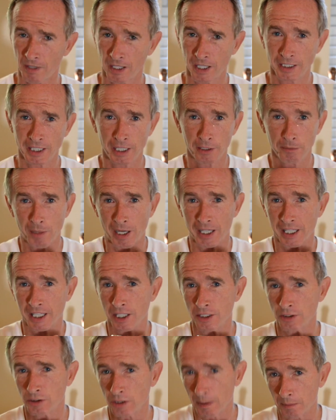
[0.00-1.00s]
and they might get
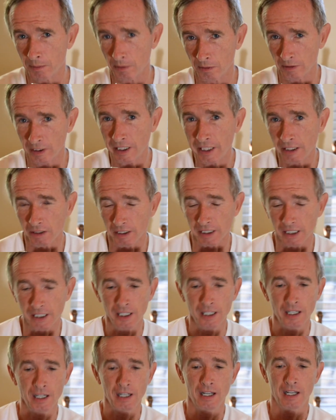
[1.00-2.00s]
in trouble legally.
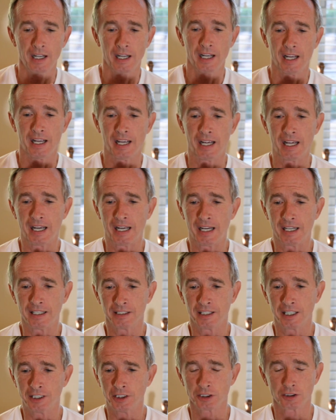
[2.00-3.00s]

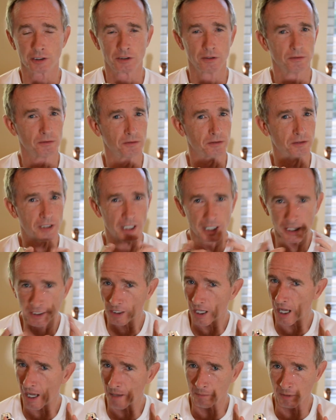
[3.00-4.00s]
And they just did
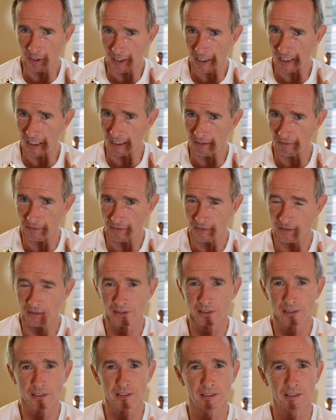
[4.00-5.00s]
not believe
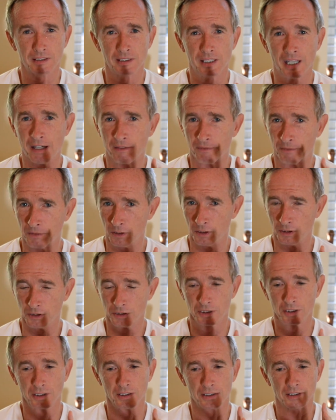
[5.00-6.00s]
at
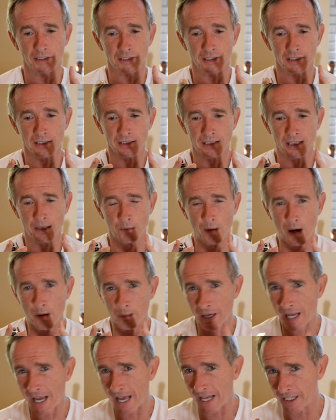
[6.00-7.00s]
first that what
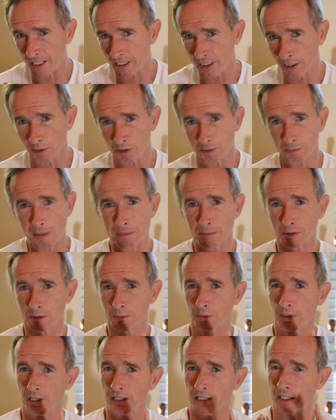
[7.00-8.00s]
we had in there was pepper spray.